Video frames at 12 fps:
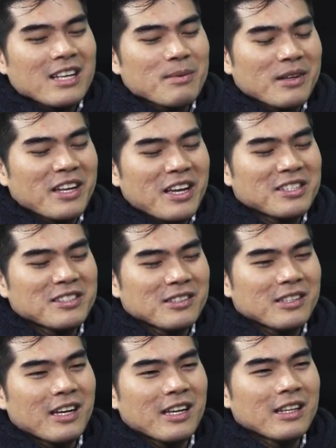the
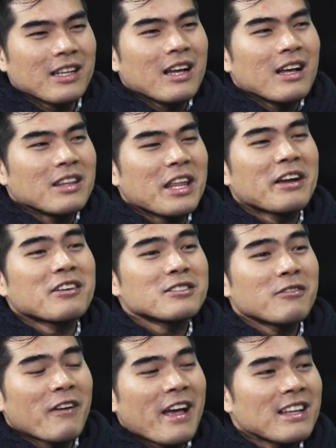expectation that
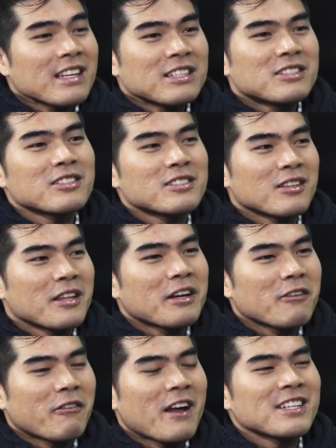Lakers fans and just the
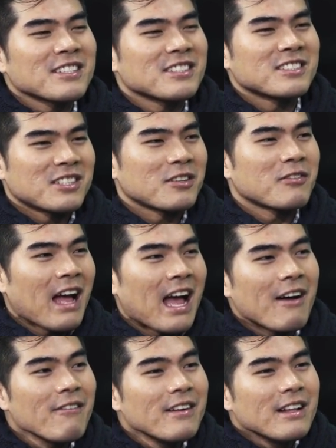Lakers franchise in general
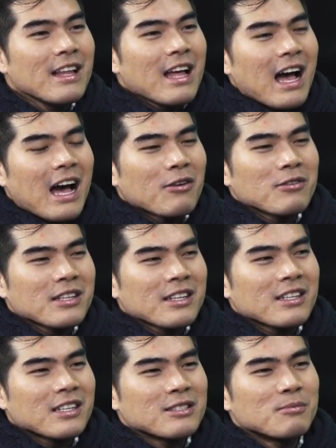have, I don't
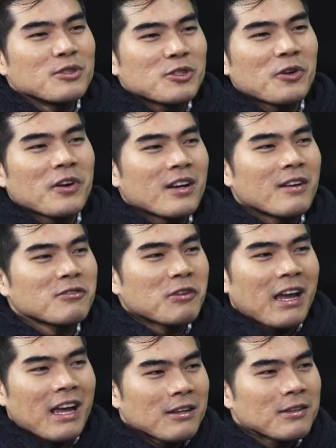think he's mature enough
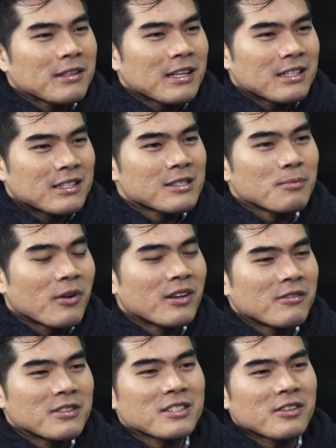to handle it at this
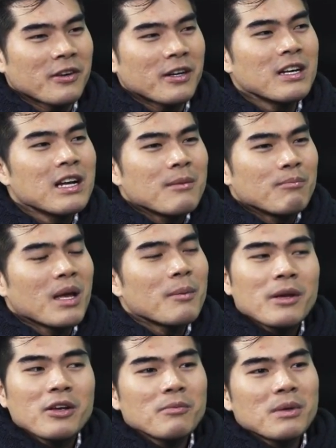point of his career.
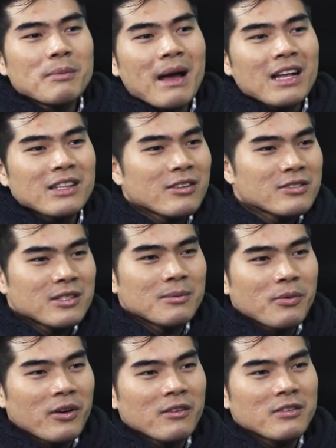Maybe he'll be back there at
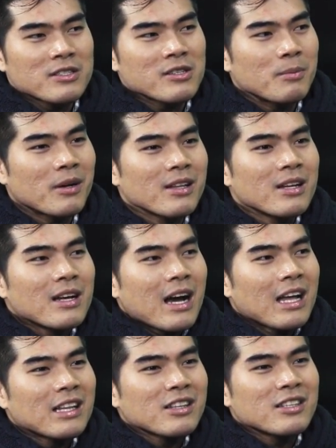some point of his career, but
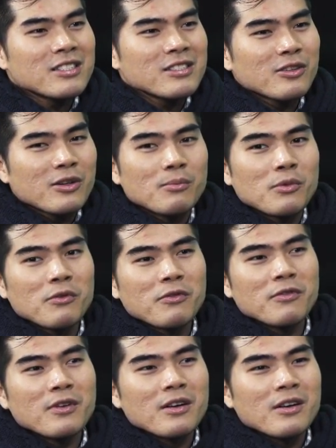I think this is a good
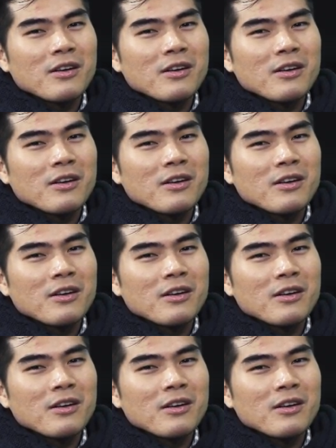move